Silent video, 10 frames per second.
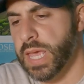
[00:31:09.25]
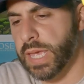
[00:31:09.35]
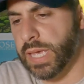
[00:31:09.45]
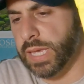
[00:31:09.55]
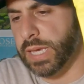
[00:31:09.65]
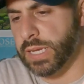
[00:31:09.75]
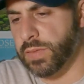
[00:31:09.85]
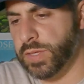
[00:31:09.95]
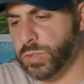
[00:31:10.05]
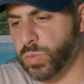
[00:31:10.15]
and
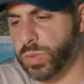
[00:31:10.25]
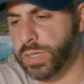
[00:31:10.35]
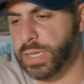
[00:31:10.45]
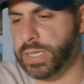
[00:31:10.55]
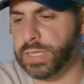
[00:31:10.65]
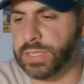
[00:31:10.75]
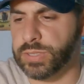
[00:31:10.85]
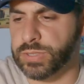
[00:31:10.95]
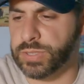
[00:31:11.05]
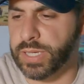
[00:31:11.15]
this one
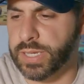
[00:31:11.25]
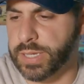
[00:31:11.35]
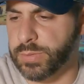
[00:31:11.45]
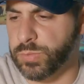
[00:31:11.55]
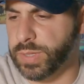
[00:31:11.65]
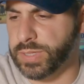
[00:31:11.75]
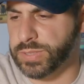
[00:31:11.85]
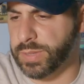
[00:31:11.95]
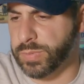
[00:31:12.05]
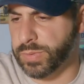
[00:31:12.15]
is really
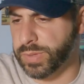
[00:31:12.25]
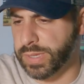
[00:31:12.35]
simple.